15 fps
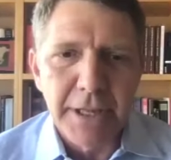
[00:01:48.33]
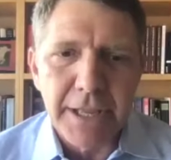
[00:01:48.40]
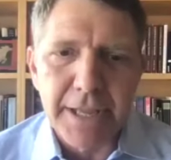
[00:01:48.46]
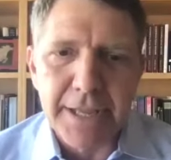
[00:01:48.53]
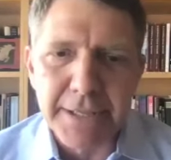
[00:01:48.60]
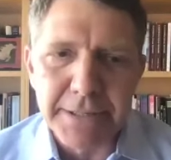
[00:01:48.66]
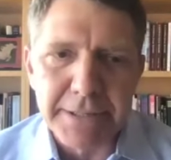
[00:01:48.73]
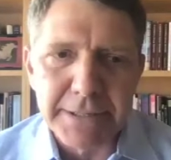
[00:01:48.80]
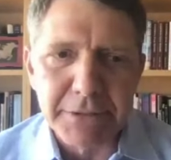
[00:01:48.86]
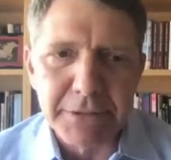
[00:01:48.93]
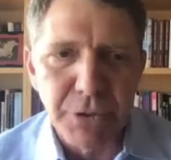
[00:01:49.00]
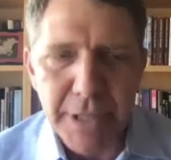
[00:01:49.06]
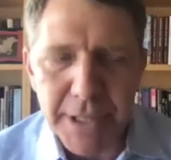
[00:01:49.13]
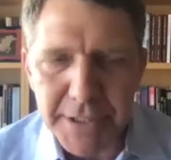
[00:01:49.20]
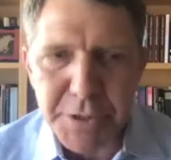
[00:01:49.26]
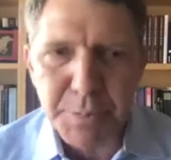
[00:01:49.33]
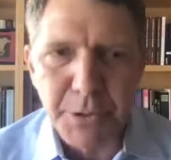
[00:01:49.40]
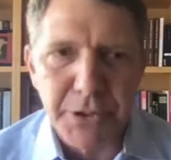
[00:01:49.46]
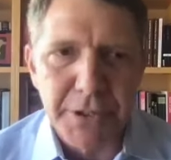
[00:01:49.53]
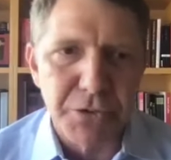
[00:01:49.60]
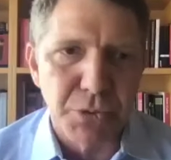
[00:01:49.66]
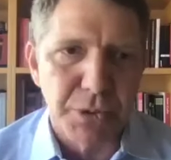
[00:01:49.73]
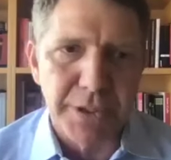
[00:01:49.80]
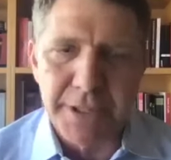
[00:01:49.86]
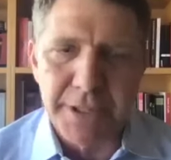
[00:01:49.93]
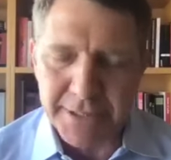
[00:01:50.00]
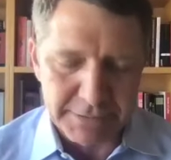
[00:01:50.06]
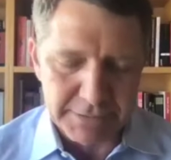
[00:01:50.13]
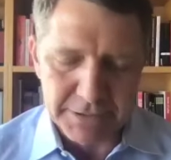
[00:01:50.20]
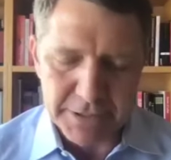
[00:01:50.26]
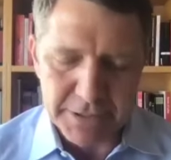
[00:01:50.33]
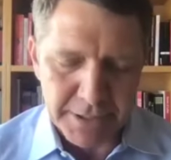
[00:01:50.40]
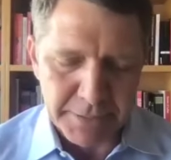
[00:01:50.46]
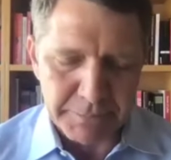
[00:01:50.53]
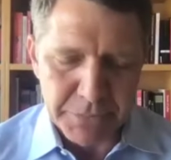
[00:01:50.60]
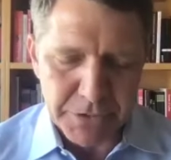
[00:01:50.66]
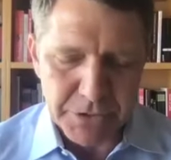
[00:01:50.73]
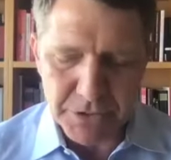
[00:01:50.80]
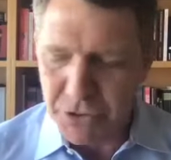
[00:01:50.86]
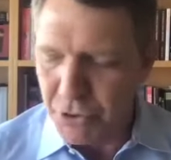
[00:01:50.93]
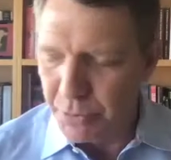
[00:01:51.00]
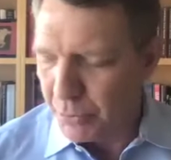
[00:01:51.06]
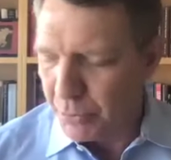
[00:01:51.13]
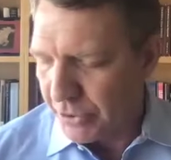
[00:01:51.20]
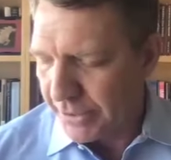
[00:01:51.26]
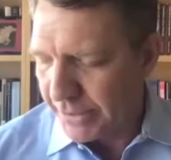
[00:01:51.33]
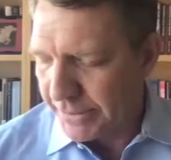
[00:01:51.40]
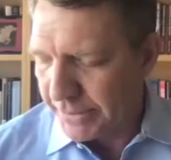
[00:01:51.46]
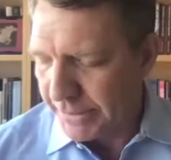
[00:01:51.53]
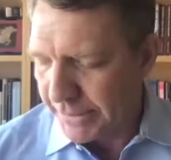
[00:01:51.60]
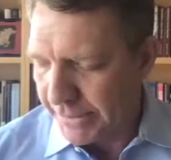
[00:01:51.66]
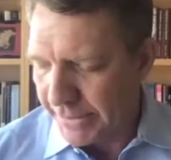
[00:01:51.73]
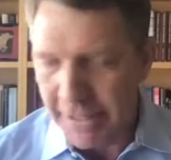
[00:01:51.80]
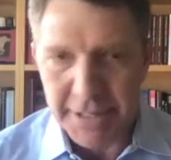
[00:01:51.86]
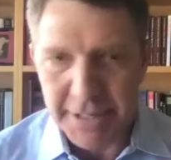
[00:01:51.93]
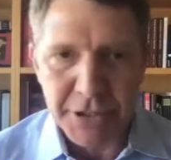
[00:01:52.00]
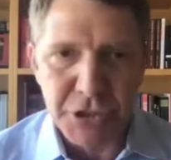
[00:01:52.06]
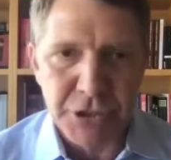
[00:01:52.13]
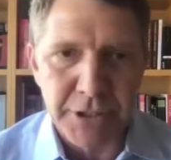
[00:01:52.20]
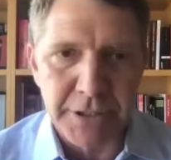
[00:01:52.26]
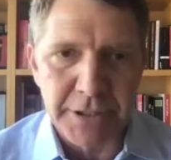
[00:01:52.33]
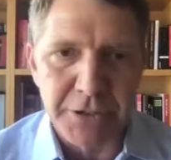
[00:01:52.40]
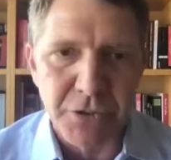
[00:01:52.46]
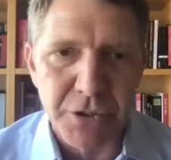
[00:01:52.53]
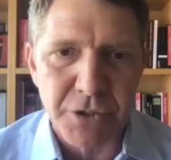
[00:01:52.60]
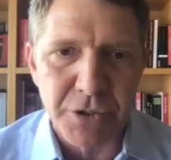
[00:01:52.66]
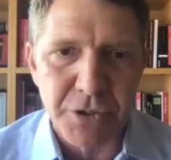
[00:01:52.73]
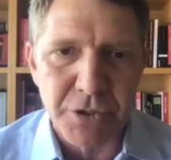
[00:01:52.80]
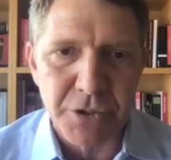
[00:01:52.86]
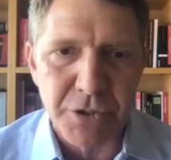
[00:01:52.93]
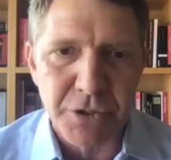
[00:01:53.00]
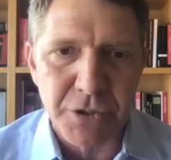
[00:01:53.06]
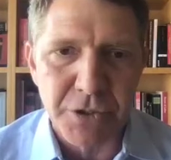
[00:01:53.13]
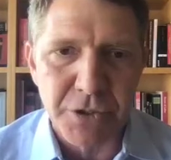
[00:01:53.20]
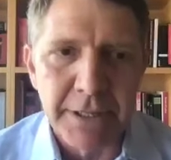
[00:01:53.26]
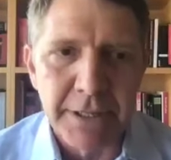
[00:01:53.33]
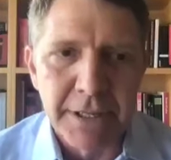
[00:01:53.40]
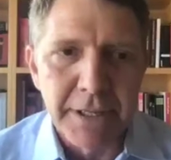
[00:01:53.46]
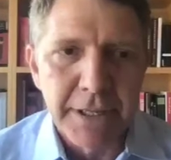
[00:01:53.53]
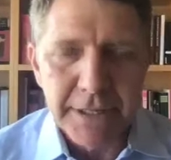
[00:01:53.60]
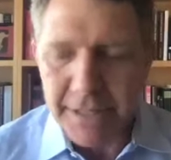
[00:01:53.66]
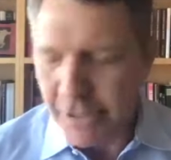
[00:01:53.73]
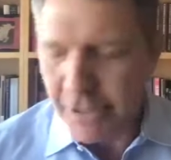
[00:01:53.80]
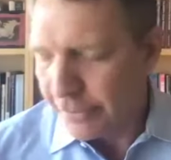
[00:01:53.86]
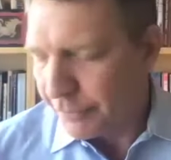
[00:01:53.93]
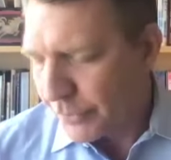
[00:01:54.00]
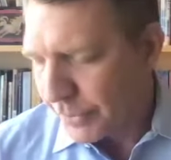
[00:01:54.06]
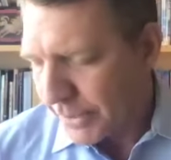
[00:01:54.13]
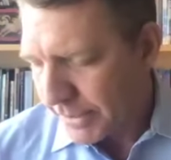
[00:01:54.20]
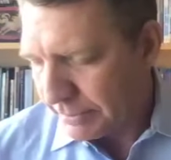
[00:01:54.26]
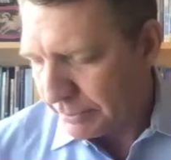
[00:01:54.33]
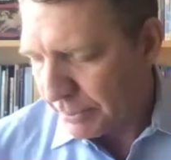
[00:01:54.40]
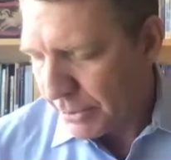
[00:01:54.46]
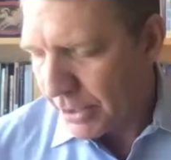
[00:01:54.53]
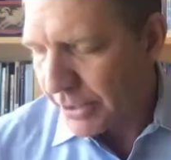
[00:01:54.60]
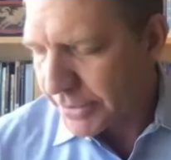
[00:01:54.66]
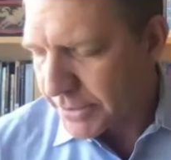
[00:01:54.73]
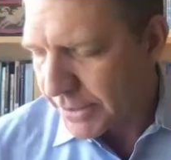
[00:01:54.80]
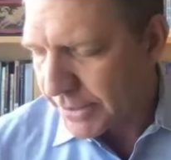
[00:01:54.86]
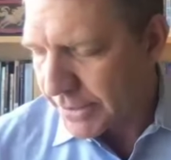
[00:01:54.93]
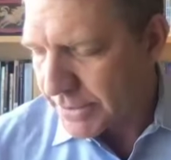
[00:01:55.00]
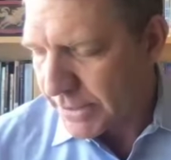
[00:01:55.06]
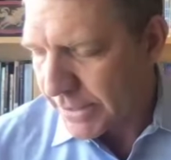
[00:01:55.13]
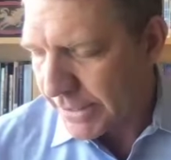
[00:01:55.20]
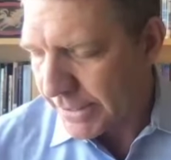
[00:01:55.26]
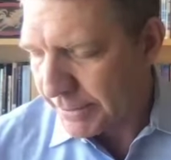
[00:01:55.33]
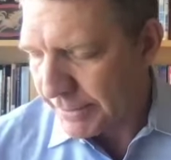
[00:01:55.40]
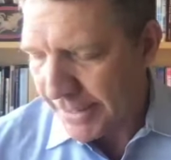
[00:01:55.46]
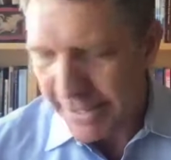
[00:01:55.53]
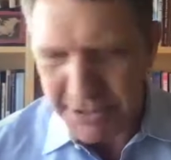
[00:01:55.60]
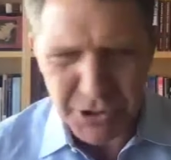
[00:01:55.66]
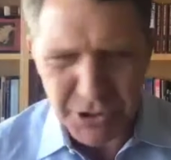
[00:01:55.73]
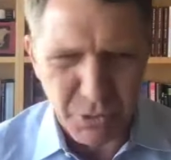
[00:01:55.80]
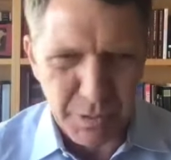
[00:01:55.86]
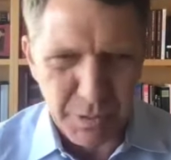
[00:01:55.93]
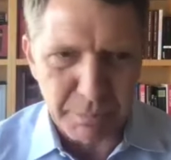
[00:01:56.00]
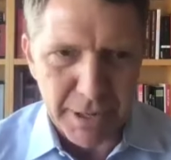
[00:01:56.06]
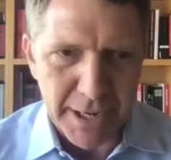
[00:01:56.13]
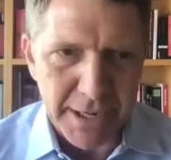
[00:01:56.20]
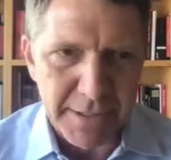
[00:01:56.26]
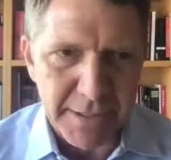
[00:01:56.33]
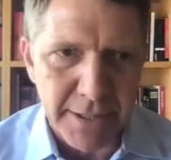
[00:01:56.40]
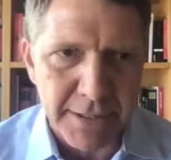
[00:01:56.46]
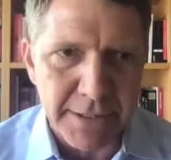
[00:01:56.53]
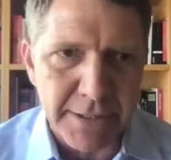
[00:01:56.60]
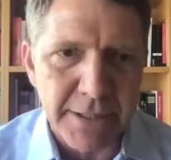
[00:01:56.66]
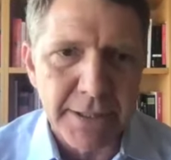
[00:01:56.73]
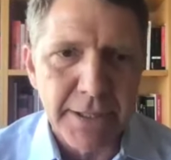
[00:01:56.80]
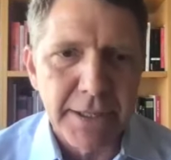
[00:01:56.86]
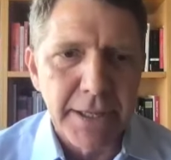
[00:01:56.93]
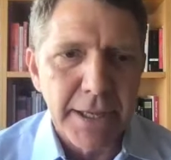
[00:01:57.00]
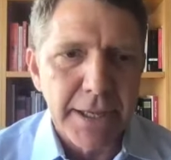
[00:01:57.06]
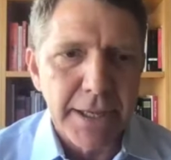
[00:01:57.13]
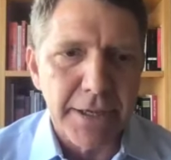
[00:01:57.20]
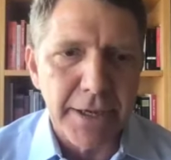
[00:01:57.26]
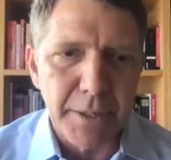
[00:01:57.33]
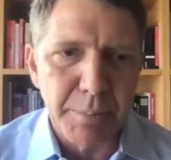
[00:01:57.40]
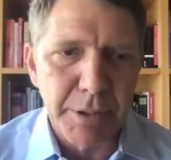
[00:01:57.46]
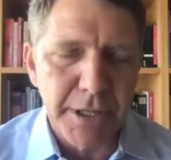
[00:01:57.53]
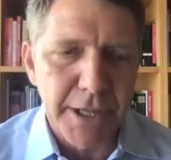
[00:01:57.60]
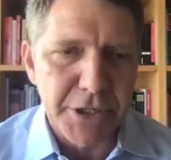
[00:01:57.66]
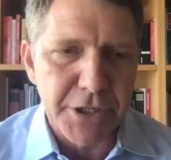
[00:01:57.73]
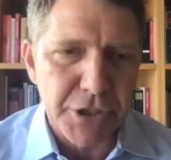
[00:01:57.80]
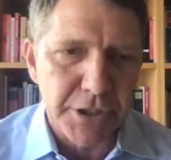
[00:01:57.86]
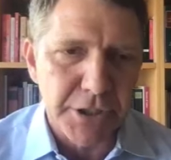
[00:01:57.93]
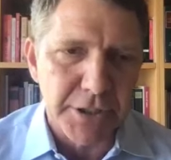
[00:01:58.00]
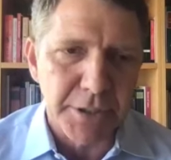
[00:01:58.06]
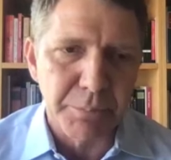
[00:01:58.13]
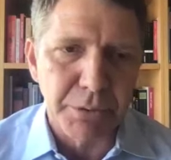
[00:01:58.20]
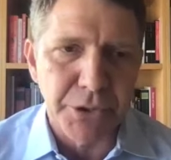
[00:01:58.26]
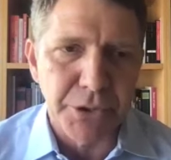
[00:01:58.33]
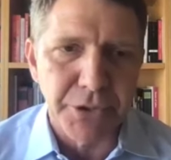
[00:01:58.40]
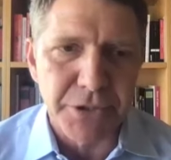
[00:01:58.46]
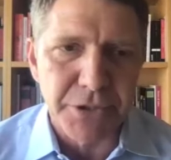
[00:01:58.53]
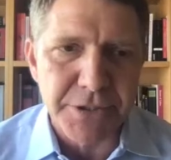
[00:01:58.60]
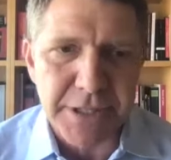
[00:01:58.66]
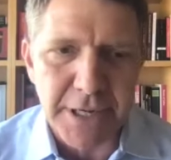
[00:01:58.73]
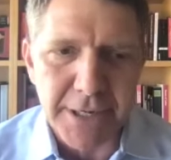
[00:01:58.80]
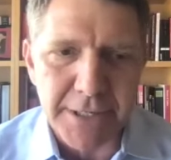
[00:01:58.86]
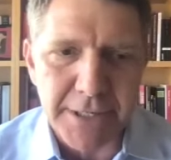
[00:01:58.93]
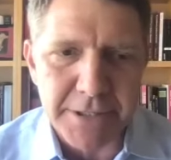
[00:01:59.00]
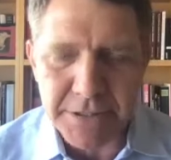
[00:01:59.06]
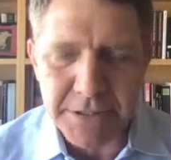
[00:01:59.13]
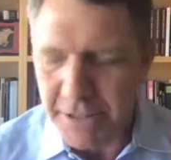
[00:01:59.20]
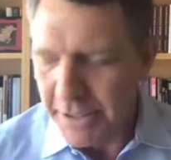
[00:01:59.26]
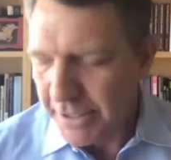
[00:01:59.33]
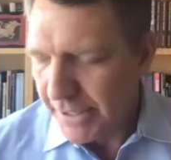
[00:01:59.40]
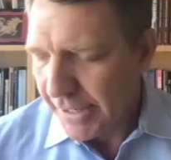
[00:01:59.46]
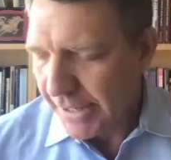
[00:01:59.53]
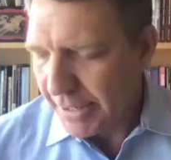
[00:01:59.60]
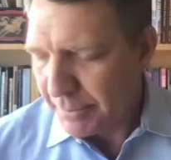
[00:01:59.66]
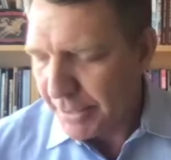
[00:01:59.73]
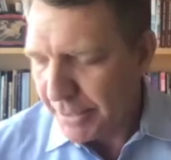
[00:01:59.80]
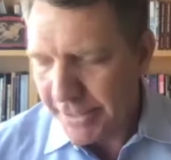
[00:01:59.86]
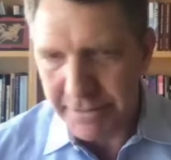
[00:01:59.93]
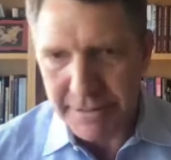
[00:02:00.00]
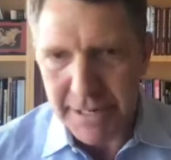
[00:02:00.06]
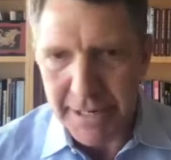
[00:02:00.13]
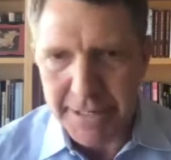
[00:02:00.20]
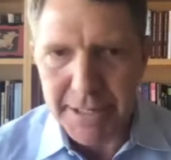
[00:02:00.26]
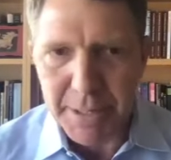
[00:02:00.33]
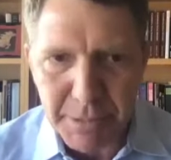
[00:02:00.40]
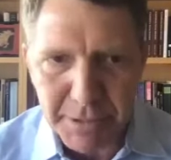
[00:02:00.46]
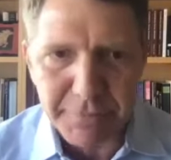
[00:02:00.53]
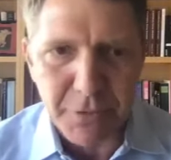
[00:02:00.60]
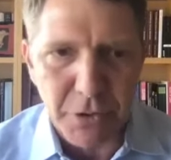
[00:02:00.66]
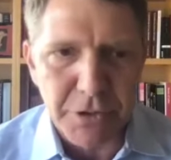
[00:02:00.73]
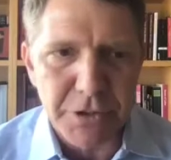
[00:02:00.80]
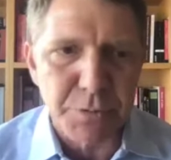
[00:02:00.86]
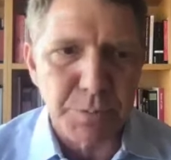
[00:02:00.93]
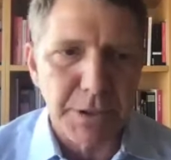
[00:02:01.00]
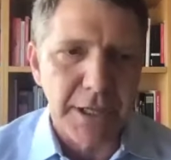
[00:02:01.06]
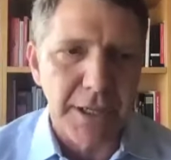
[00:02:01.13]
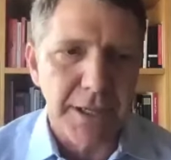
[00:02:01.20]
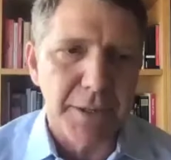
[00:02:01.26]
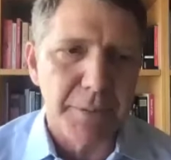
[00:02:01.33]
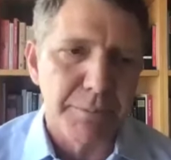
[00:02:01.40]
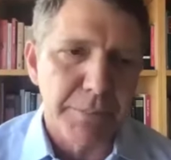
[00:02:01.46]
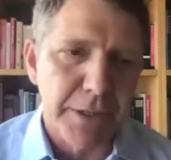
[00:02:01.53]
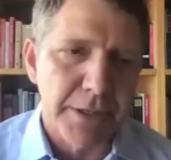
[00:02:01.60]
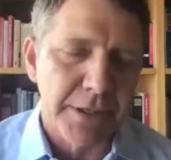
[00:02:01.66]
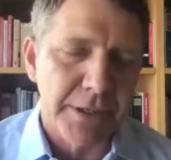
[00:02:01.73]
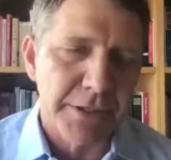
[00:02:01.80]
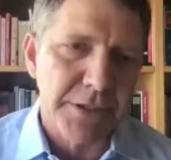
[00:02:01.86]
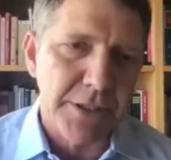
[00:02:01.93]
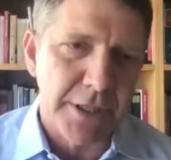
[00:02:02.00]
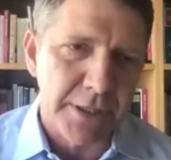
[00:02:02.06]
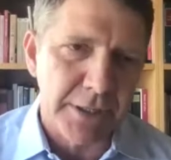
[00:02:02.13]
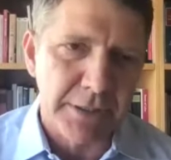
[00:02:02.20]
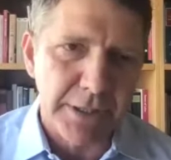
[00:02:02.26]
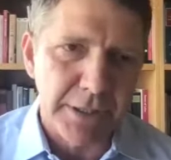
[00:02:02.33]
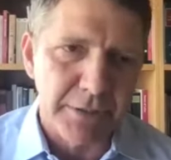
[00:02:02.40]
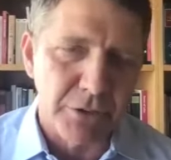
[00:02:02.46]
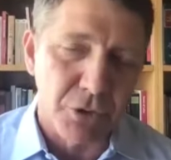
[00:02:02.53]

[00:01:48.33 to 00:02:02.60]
And through that experience, really got um, super in, engaged and interested in California politics. Um, I actually went back then and got a PhD in political science. And my academic focus became uh, state and